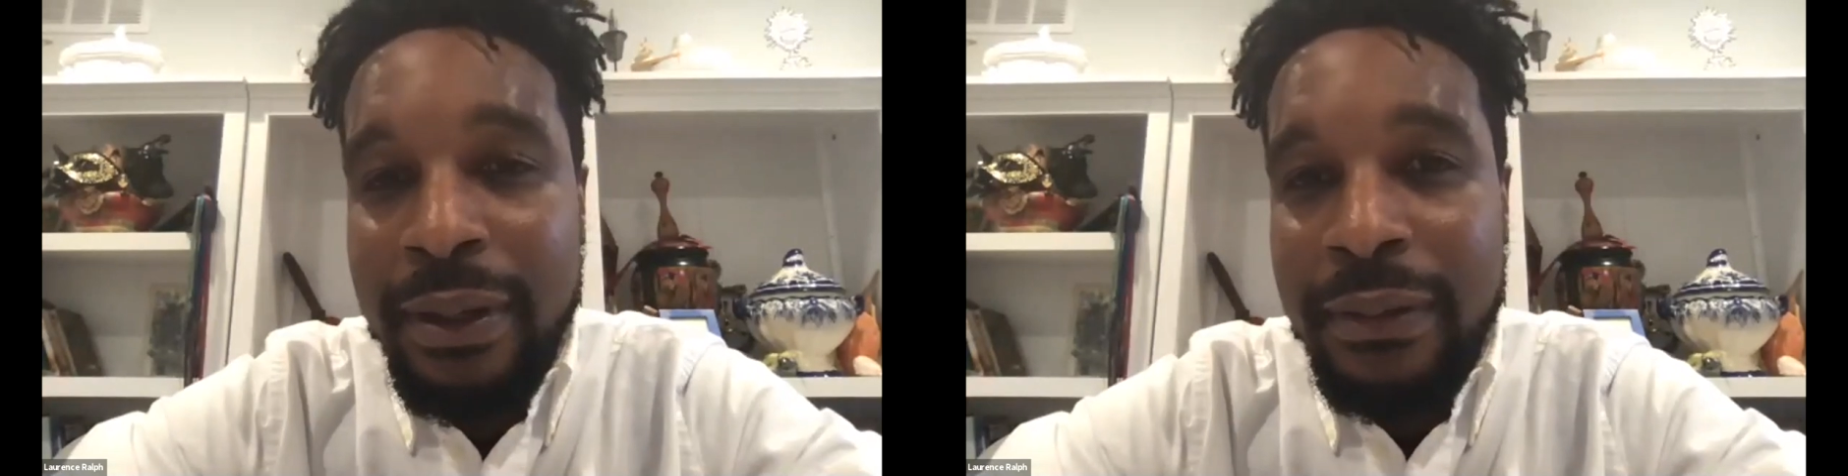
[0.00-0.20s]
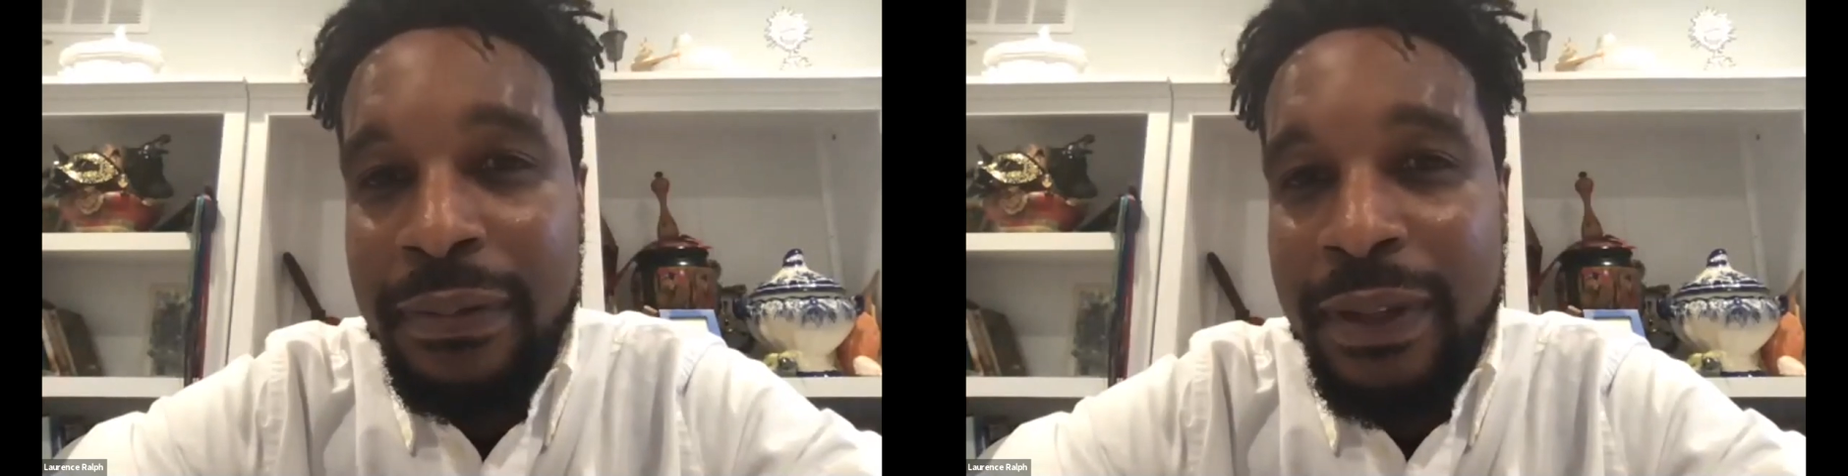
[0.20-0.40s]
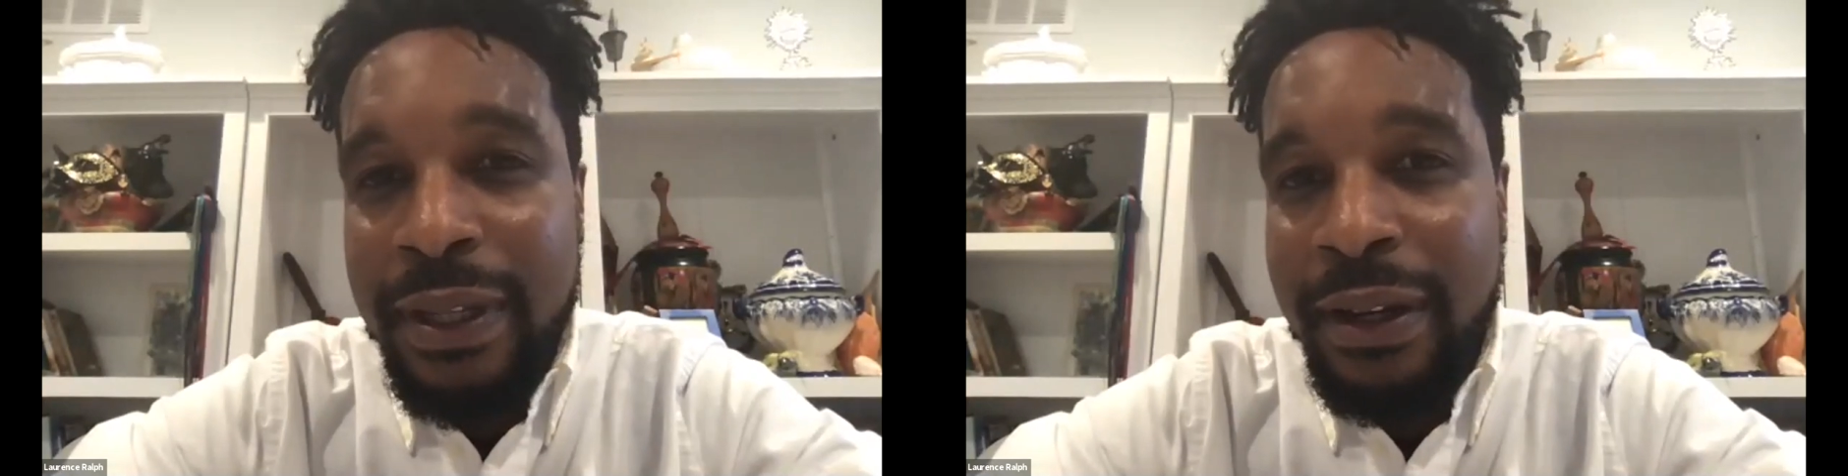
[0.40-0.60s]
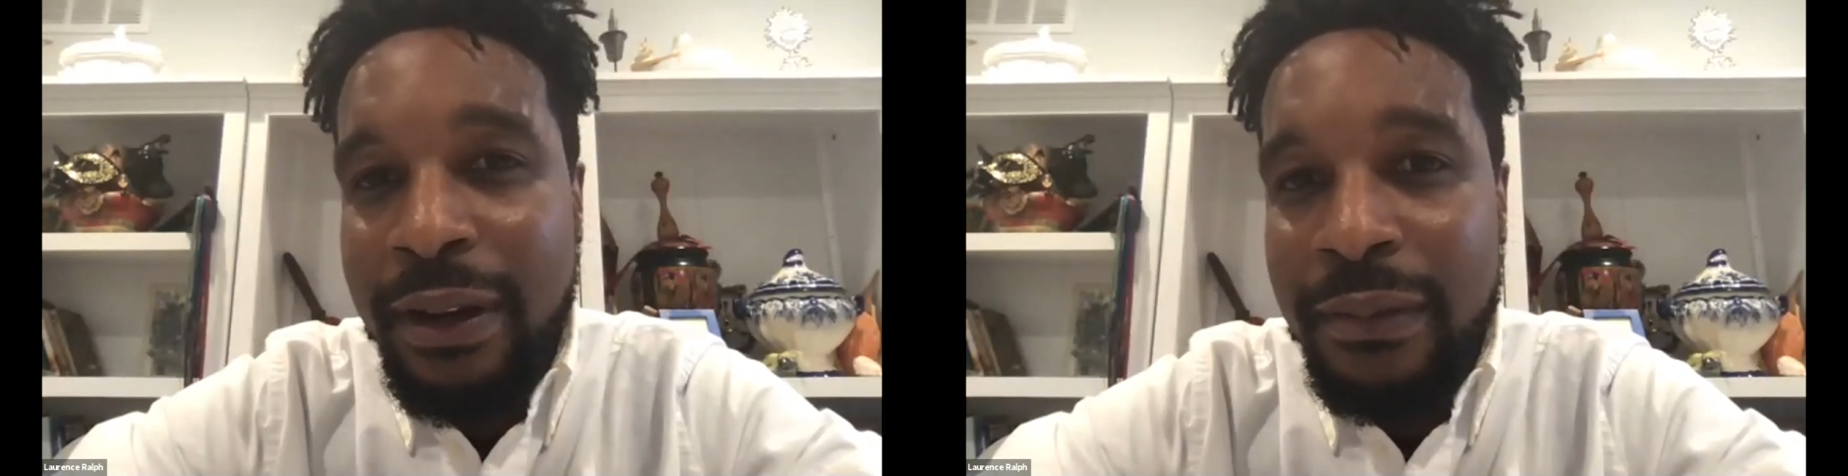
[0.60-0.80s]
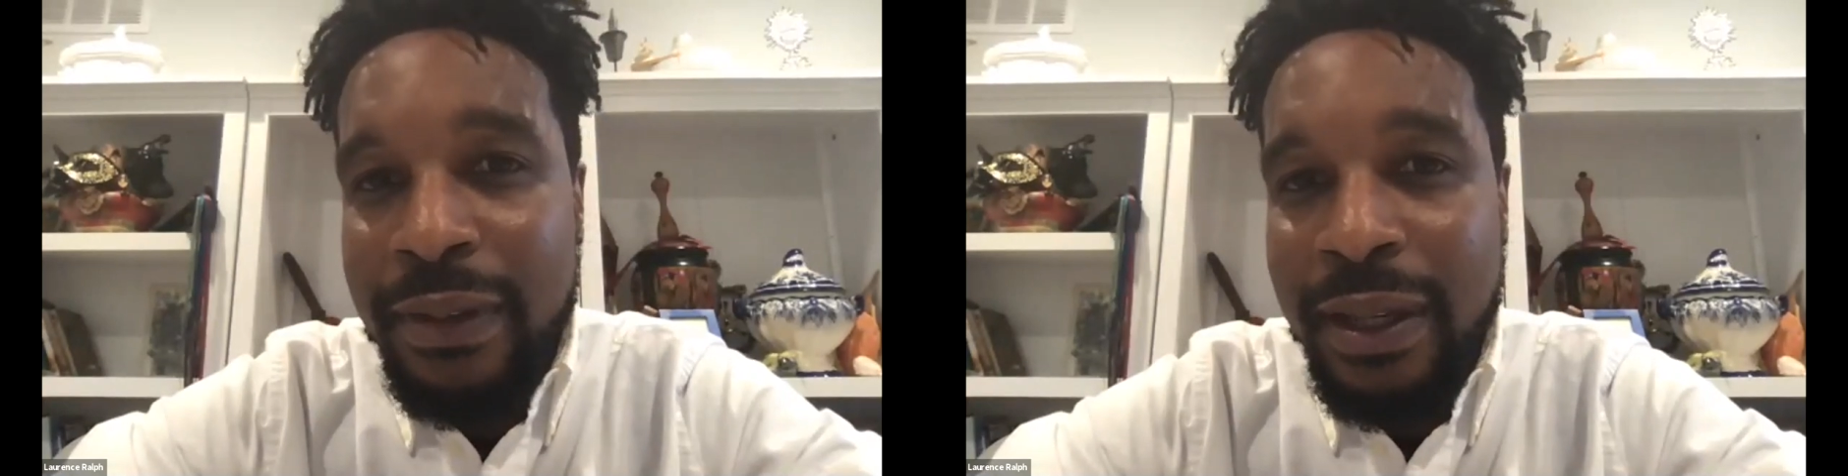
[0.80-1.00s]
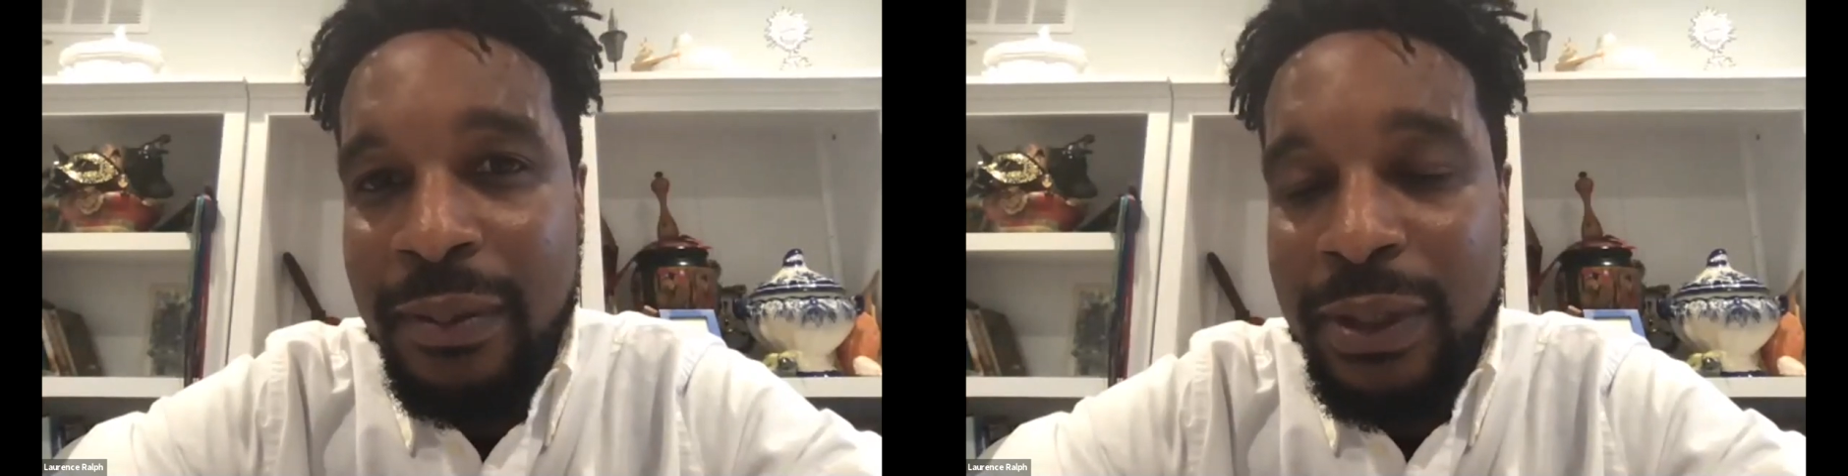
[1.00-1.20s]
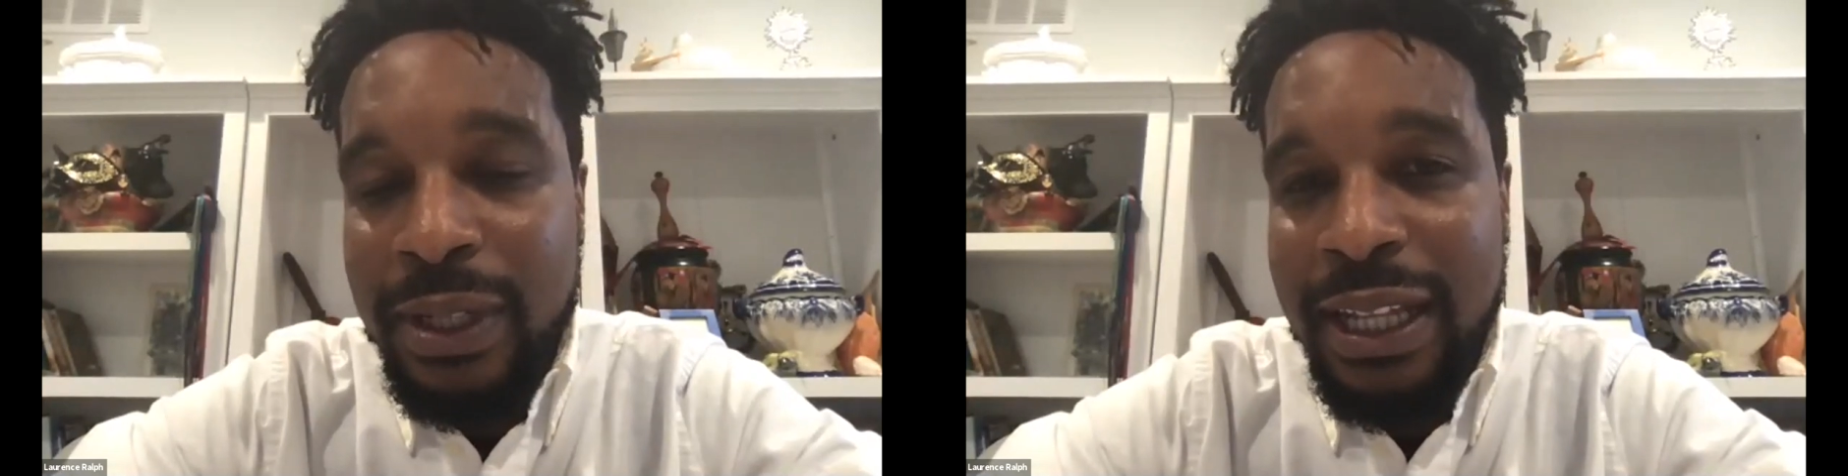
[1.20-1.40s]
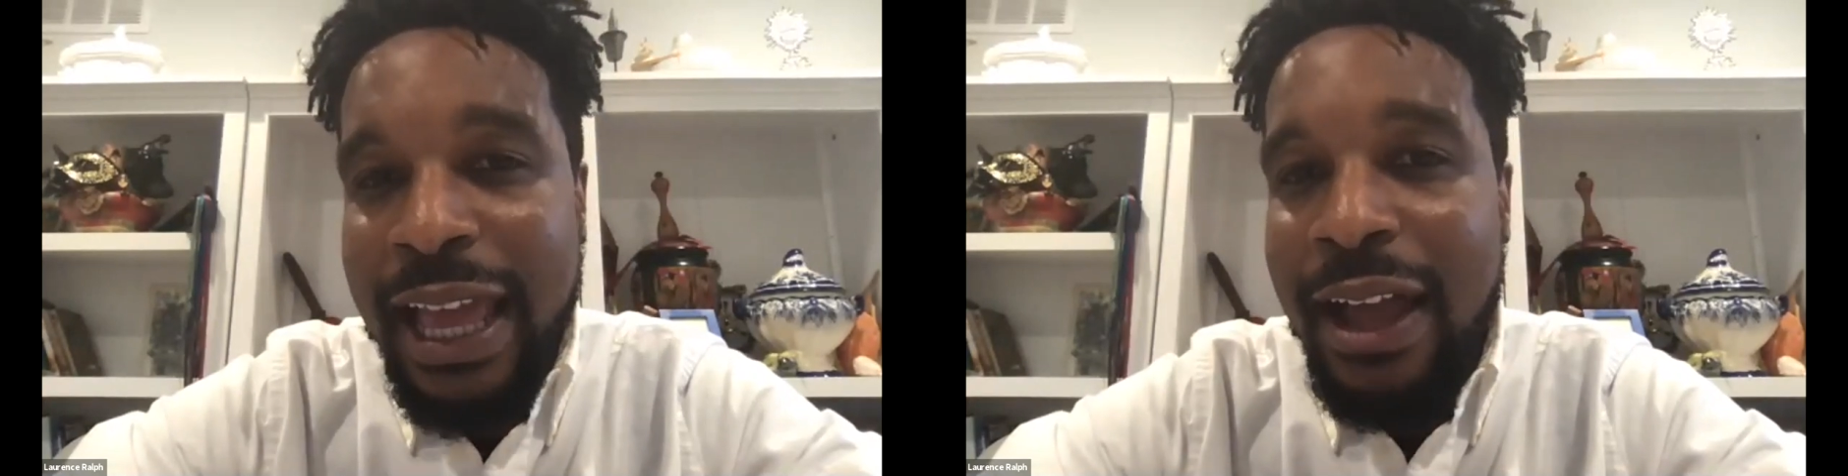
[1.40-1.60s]
fear of them would
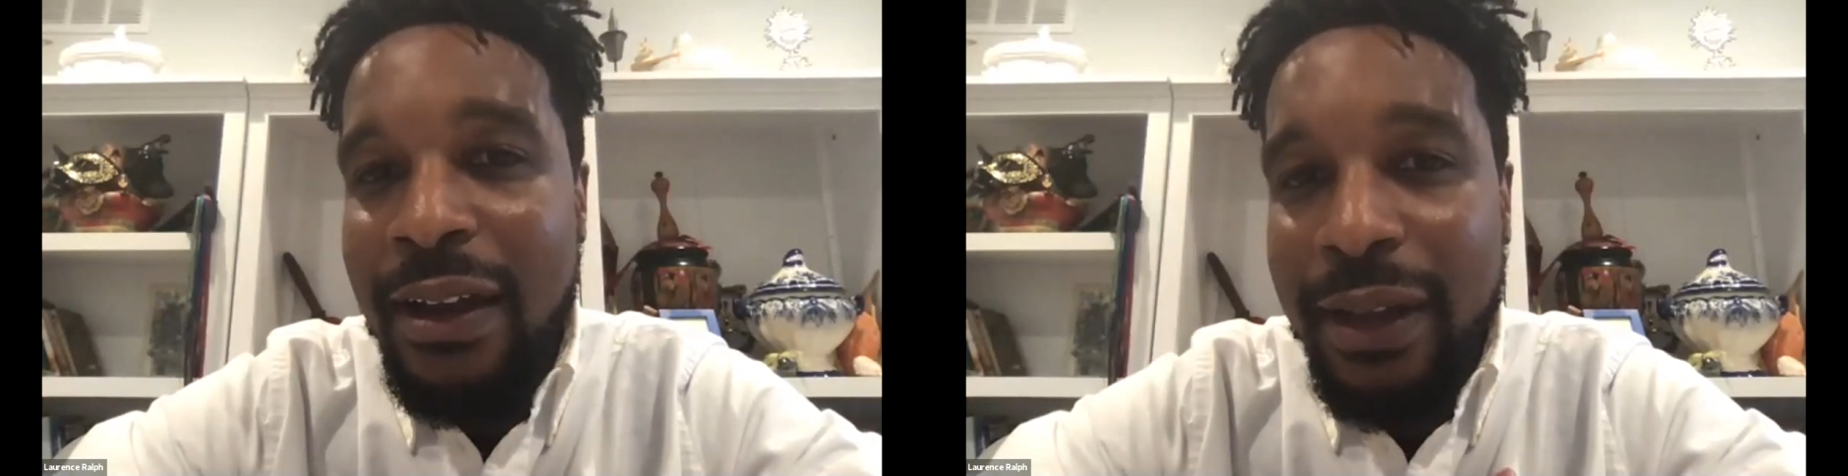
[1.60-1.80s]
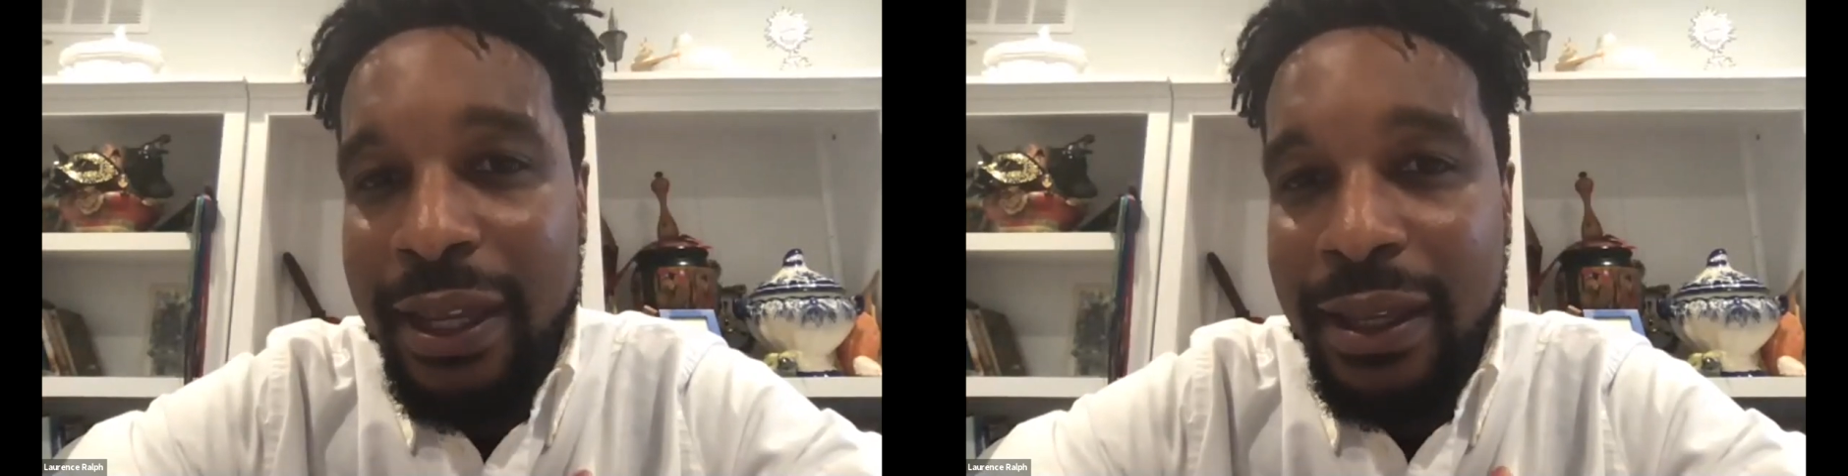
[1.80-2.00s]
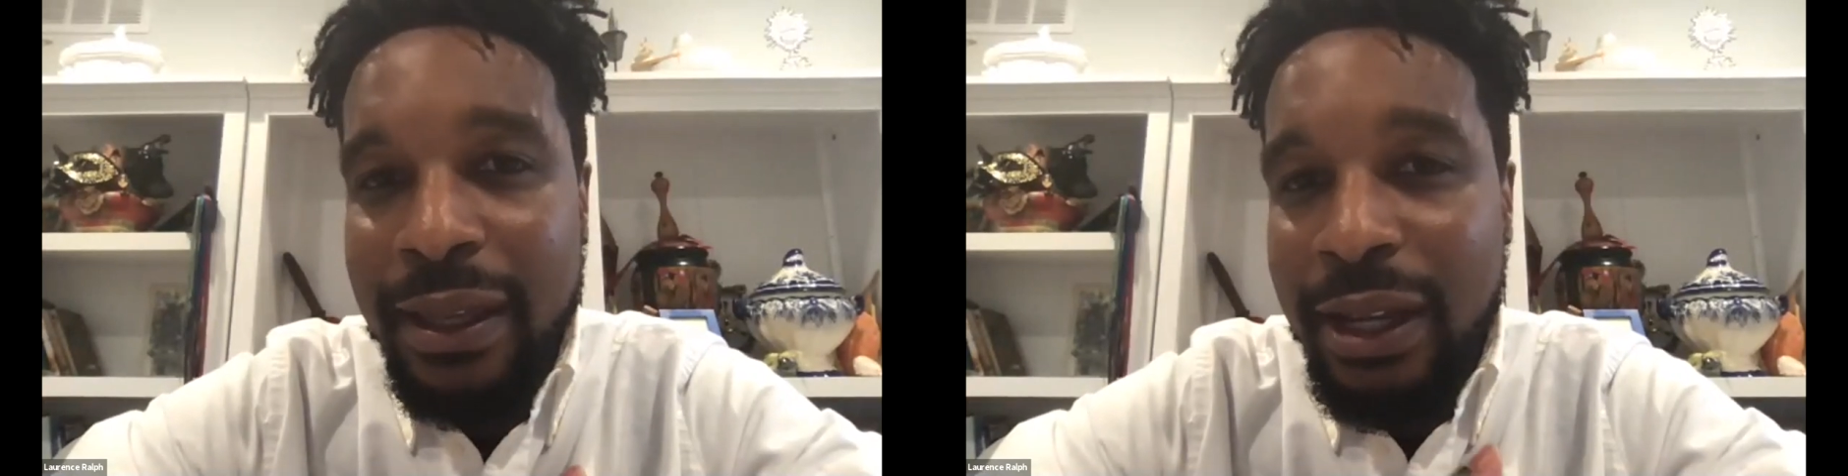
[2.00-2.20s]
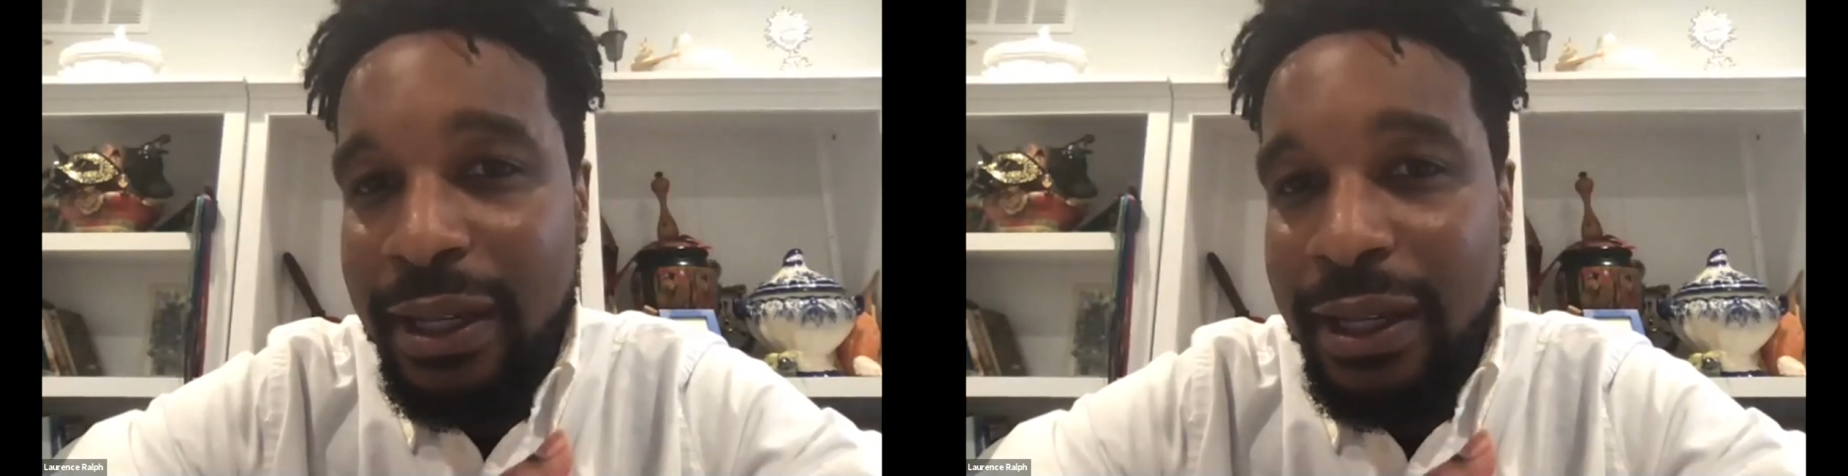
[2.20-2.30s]
allow him,